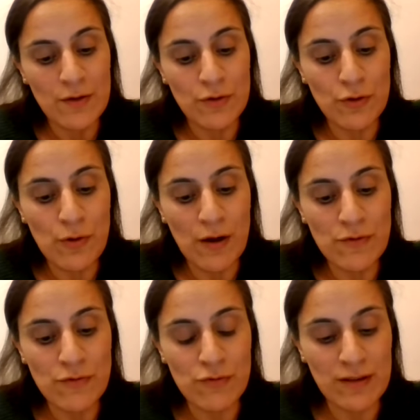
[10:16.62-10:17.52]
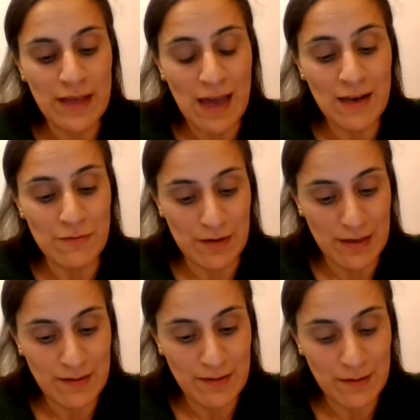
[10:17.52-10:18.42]
200
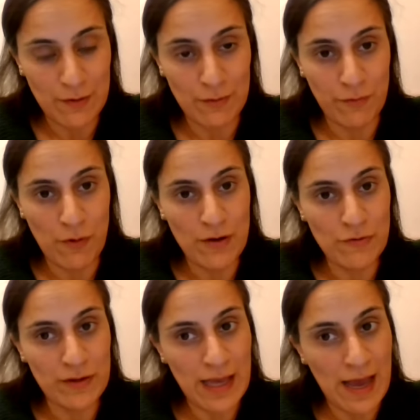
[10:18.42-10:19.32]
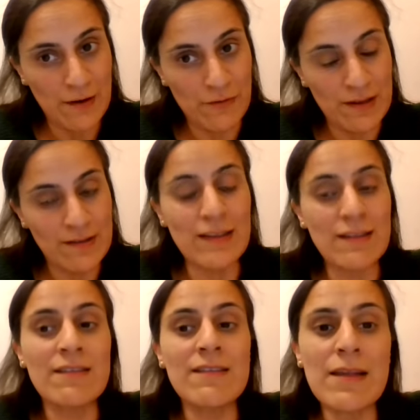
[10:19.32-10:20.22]
calories to 400 calories
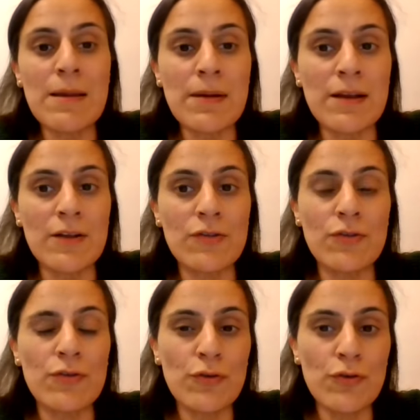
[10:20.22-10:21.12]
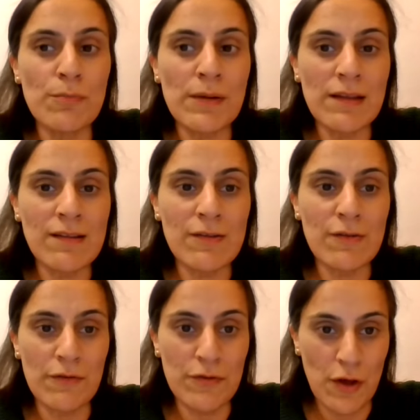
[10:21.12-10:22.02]
is similar to two pieces
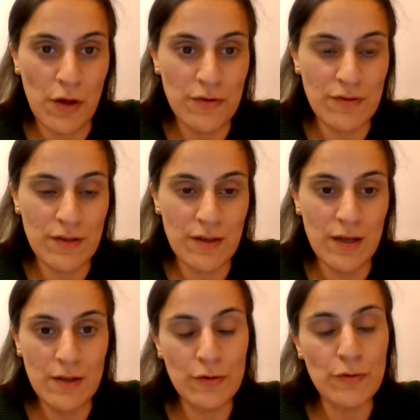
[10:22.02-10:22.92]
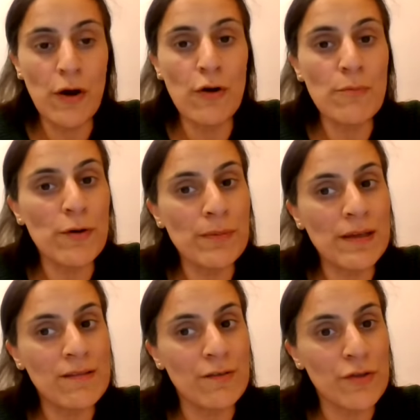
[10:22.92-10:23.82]
of toast, two wholemeal
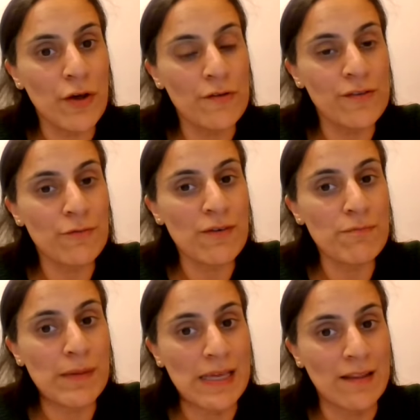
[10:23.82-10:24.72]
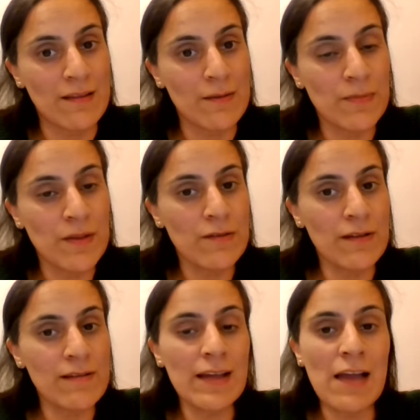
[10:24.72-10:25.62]
pieces of toast with beans. So
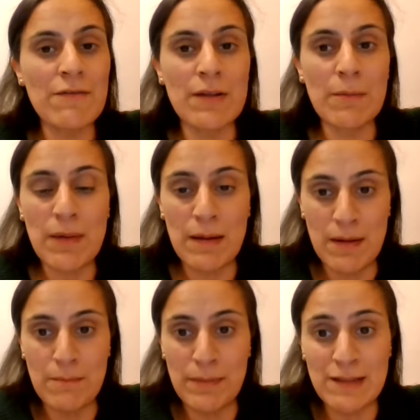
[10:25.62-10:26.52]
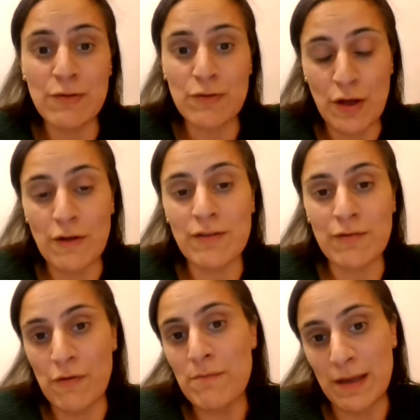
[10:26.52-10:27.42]
it's like having a beans on toast
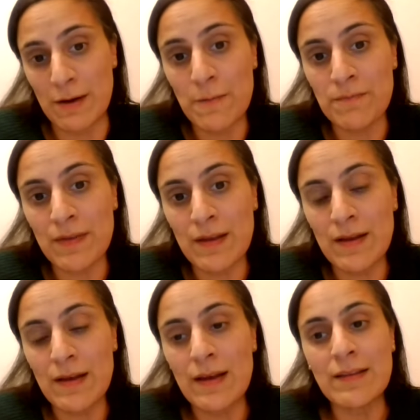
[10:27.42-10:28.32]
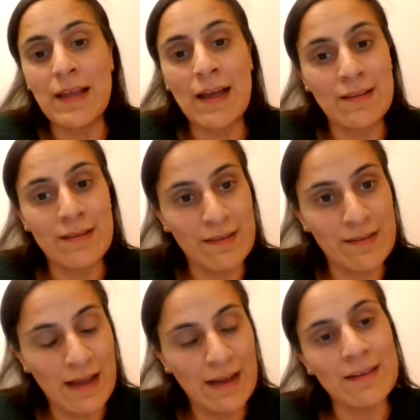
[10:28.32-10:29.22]
for a meal. That is
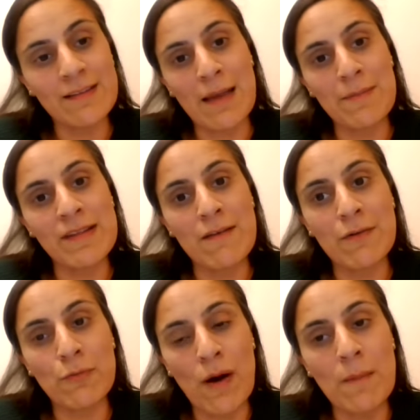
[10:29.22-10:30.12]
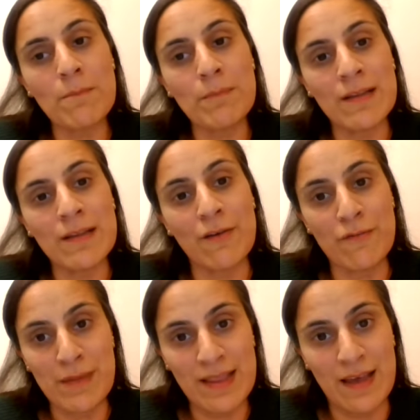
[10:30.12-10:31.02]
exactly the same as having one piece of
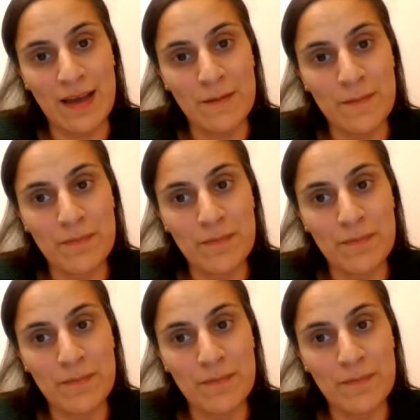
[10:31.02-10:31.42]
mithai.